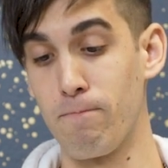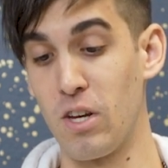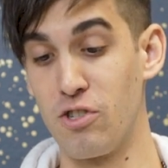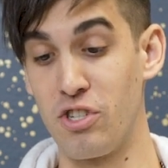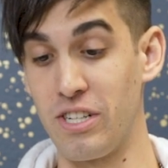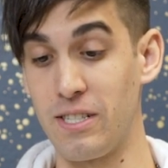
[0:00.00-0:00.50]

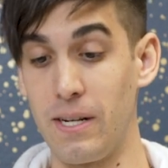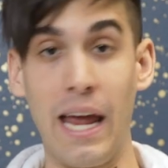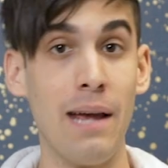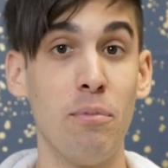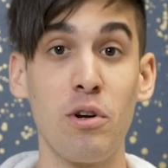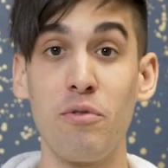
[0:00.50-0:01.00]
just
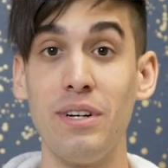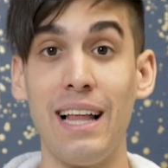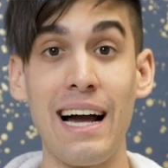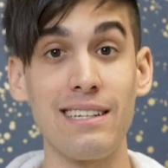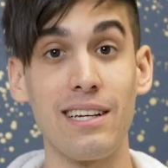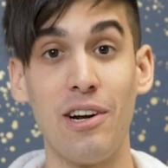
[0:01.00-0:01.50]
able to
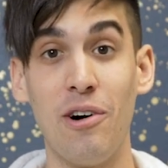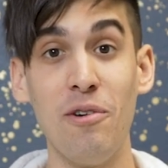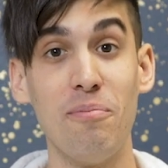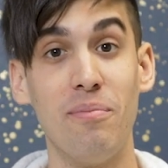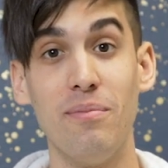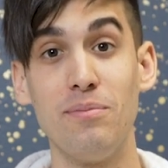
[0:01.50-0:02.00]
relax at
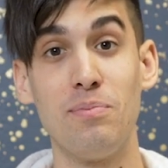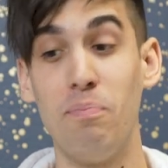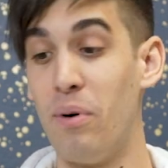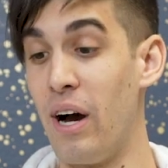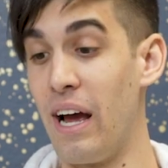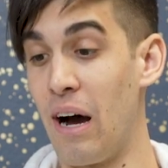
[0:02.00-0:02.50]
home.
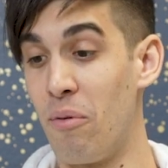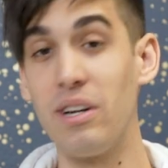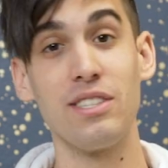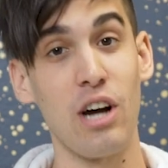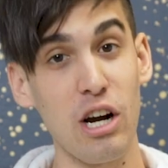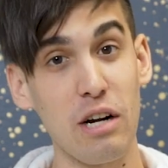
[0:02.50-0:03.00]
But I
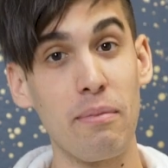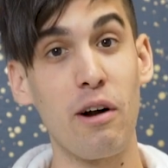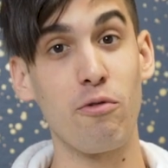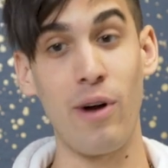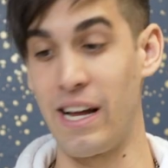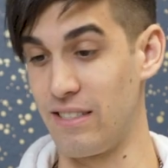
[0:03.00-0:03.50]
want to talk
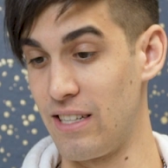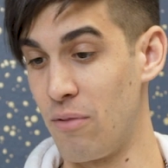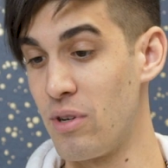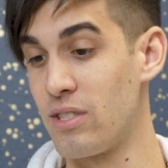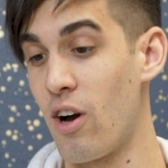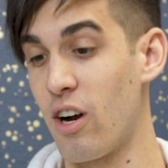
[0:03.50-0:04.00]
about rest, and I
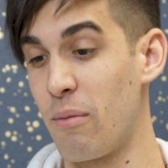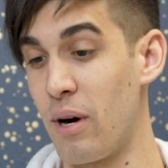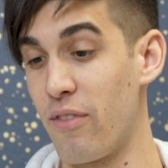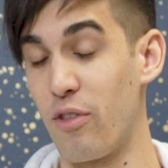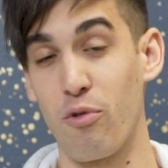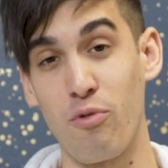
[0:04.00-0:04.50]
want to talk
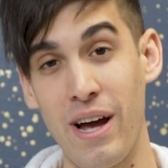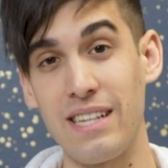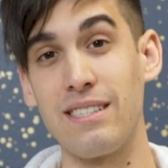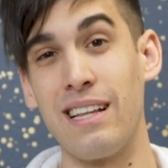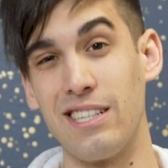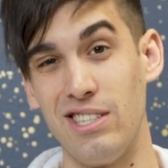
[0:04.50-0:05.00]
about the
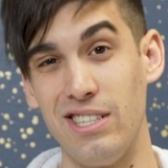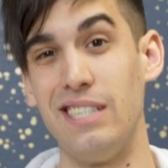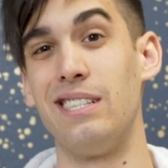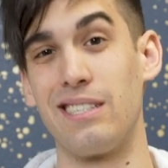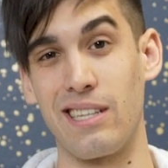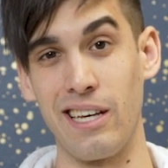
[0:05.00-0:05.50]
rest that
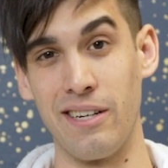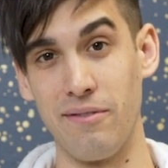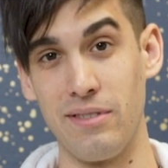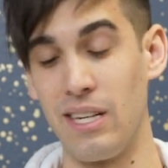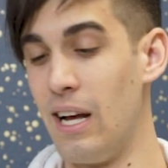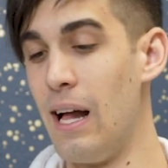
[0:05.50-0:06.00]
Jesus
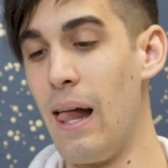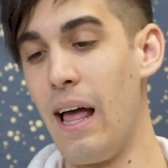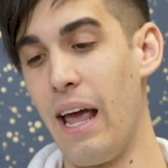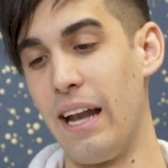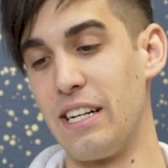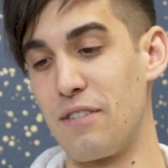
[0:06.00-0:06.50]
gives.
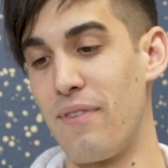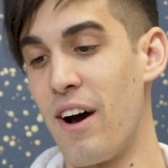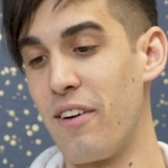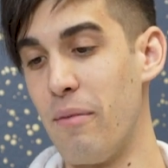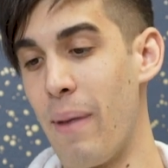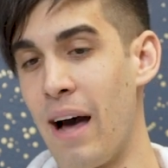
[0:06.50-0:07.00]
And it's
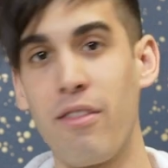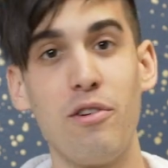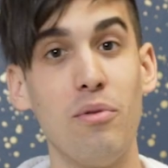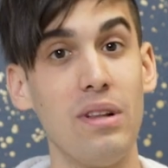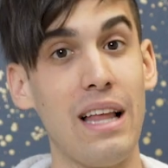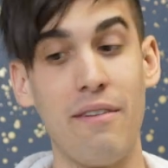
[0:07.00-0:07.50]
found in
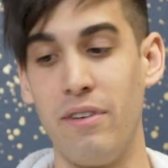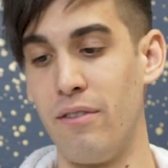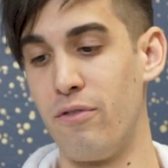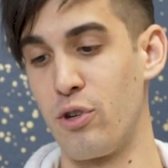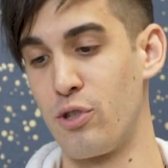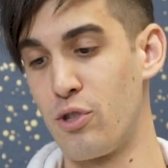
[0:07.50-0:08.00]
Matthew 11,
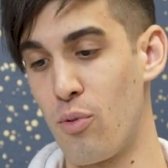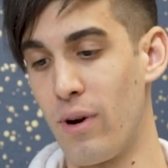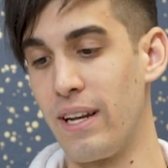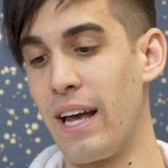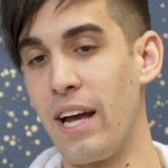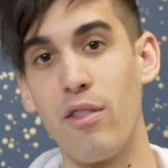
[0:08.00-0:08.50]
verse
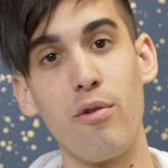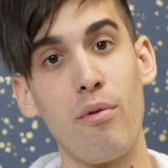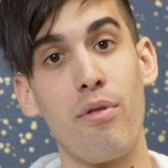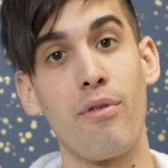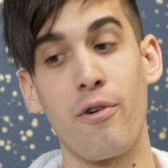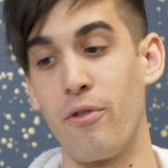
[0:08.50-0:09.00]
28 through
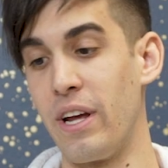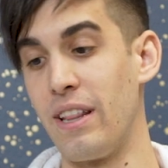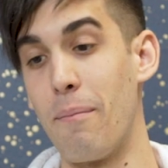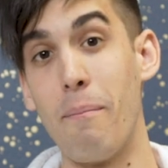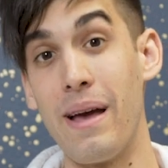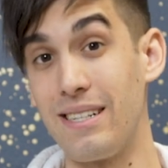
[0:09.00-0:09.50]
30 in
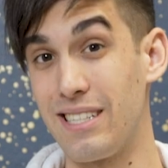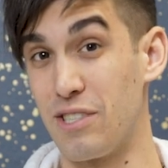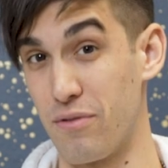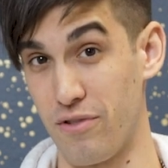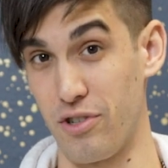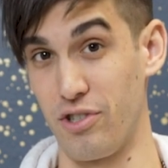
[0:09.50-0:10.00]
the
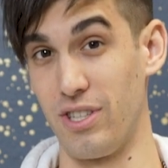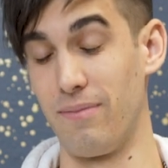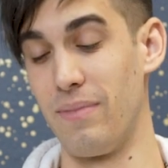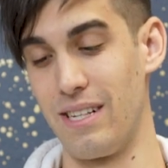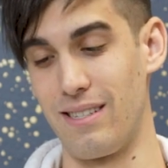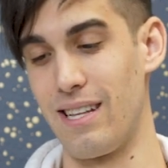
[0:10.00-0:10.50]
Message version.
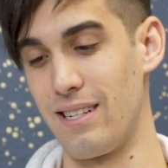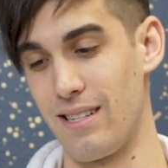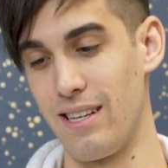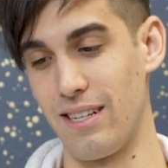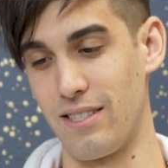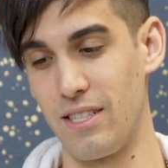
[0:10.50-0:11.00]
It says
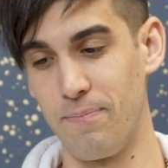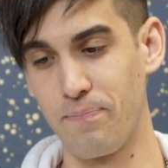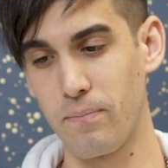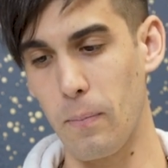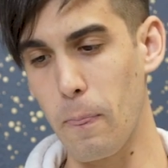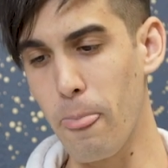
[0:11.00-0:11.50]
this:
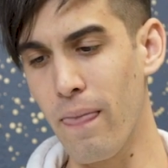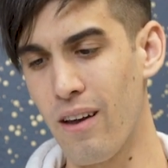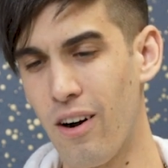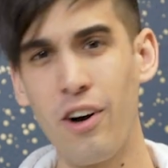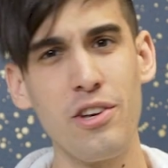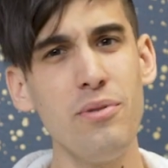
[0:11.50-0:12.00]

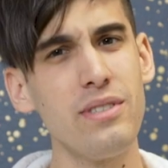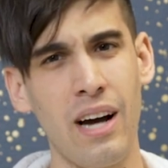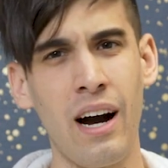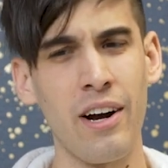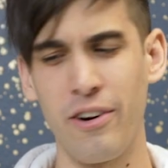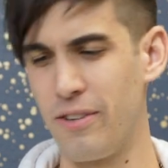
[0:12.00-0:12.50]
"Are you
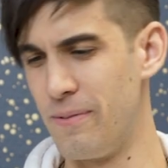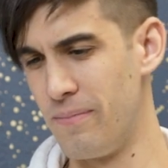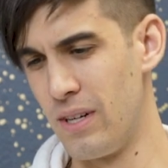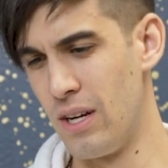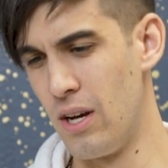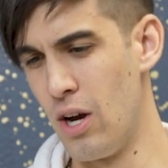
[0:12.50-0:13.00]
tired,
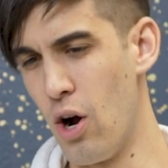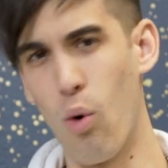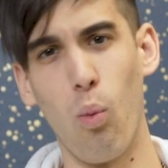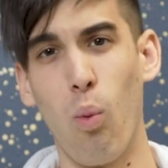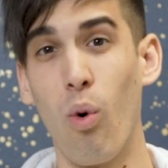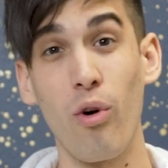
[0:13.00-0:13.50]

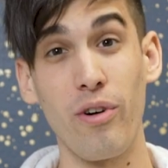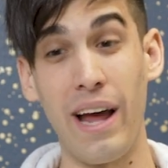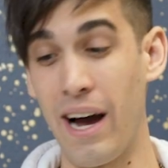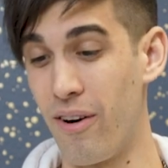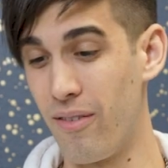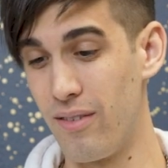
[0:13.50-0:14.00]
worn
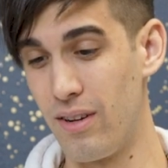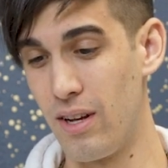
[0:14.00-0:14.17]
out,